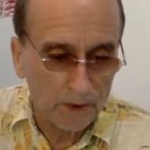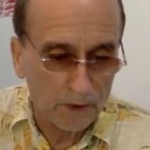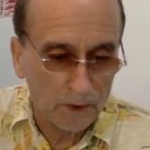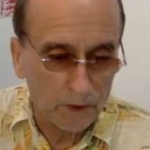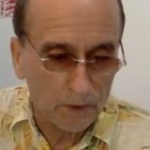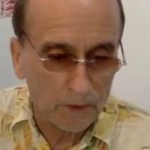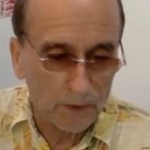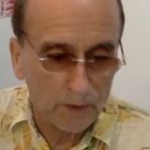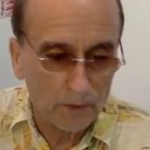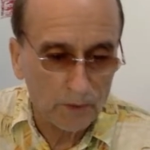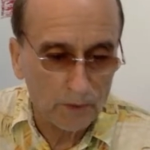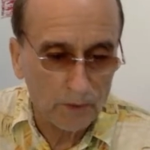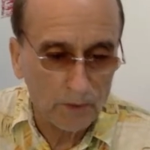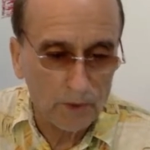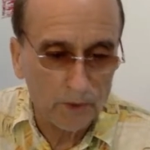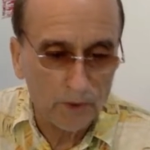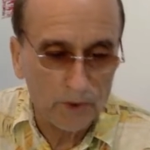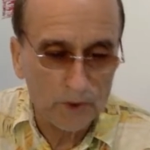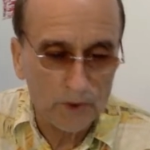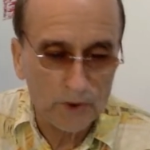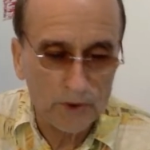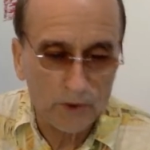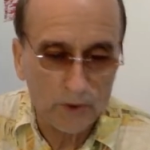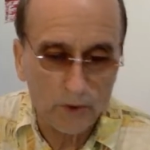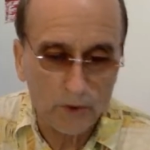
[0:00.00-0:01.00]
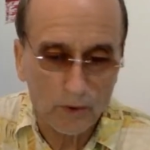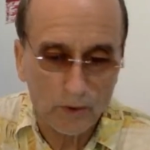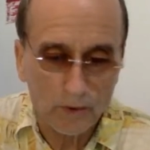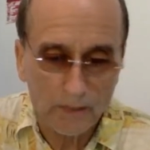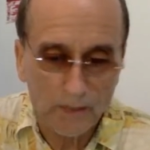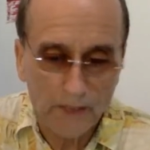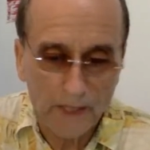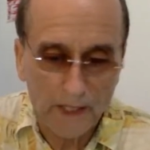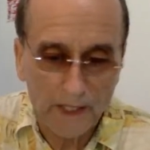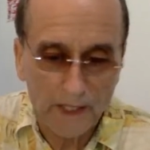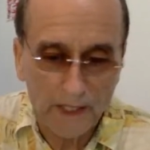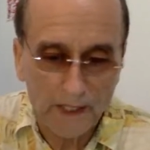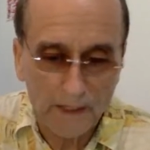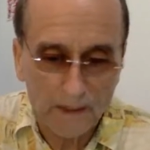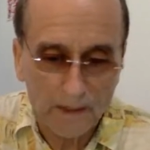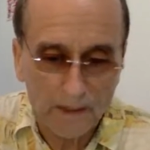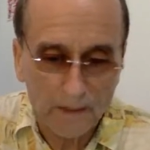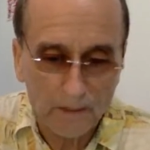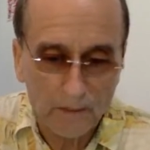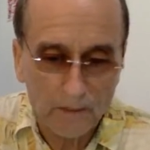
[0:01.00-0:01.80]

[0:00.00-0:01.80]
you can purchase a domain,